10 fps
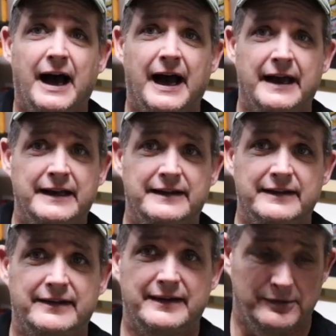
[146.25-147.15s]
I
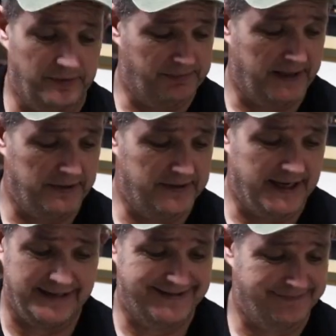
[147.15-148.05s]
can see it with my own
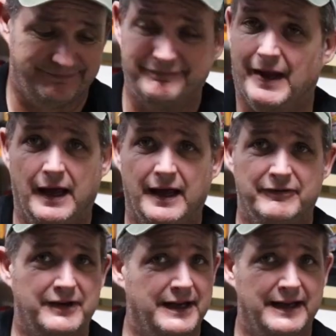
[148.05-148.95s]
eyes.
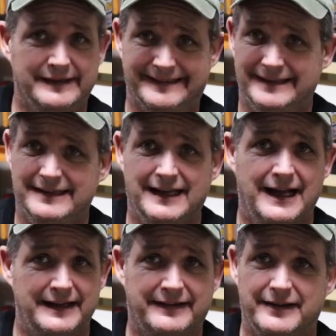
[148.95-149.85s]
I've got
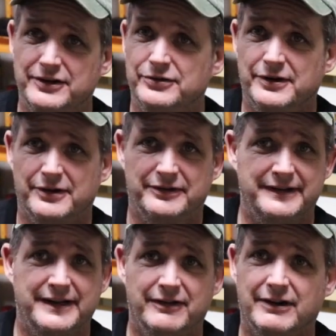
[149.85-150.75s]
lots of Yugos,
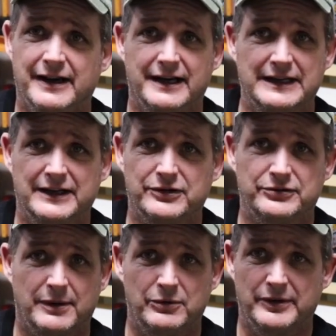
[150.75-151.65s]
never had a lick of
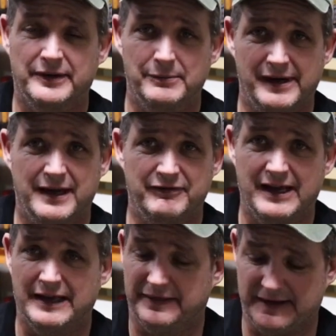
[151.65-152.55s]
trouble with them, and I've
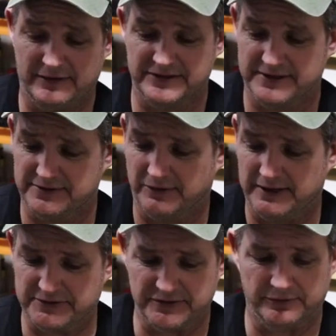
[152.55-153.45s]
got thousands of
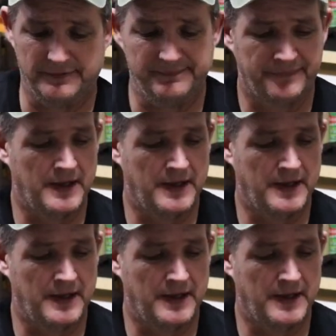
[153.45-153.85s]
rounds through them.